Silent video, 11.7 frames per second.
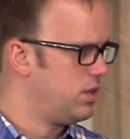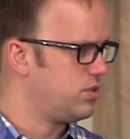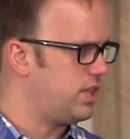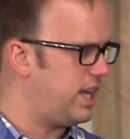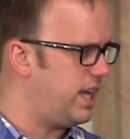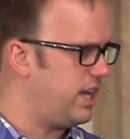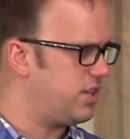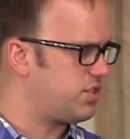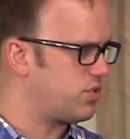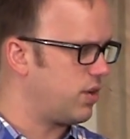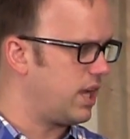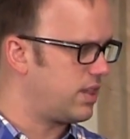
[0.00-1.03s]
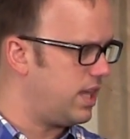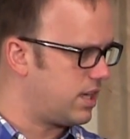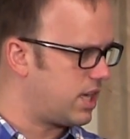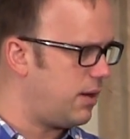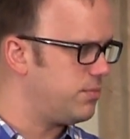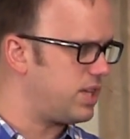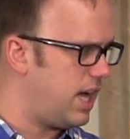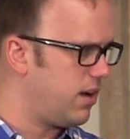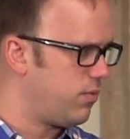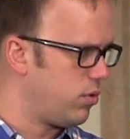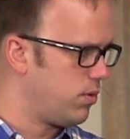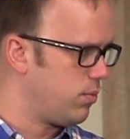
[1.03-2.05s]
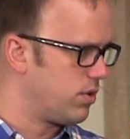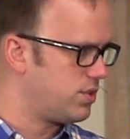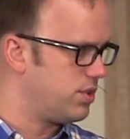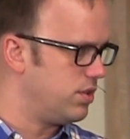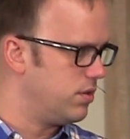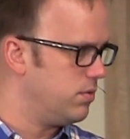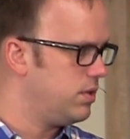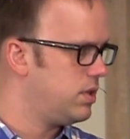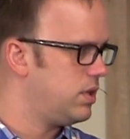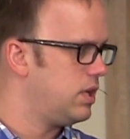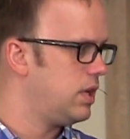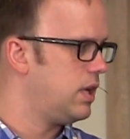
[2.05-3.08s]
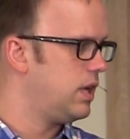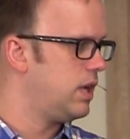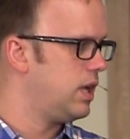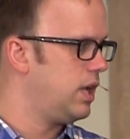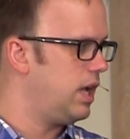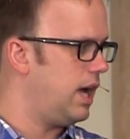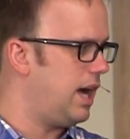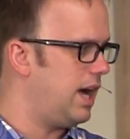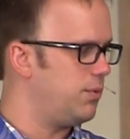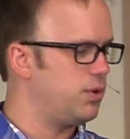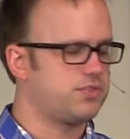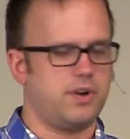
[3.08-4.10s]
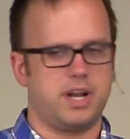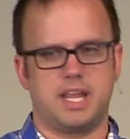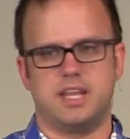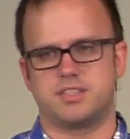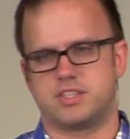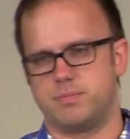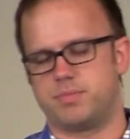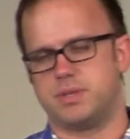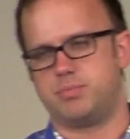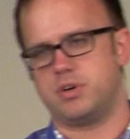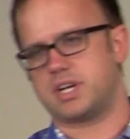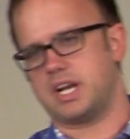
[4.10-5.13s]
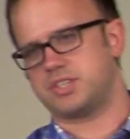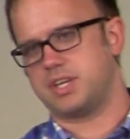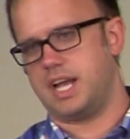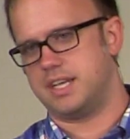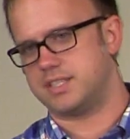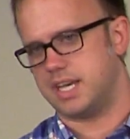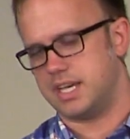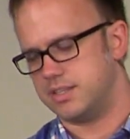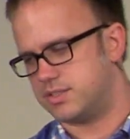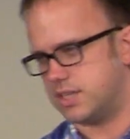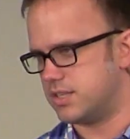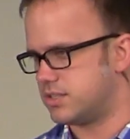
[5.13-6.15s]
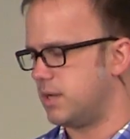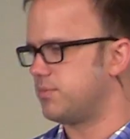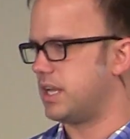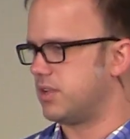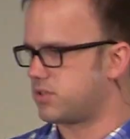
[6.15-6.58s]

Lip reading: So that hideous strength, it comes out of World War II. What's funny is the book actually has a subtitle.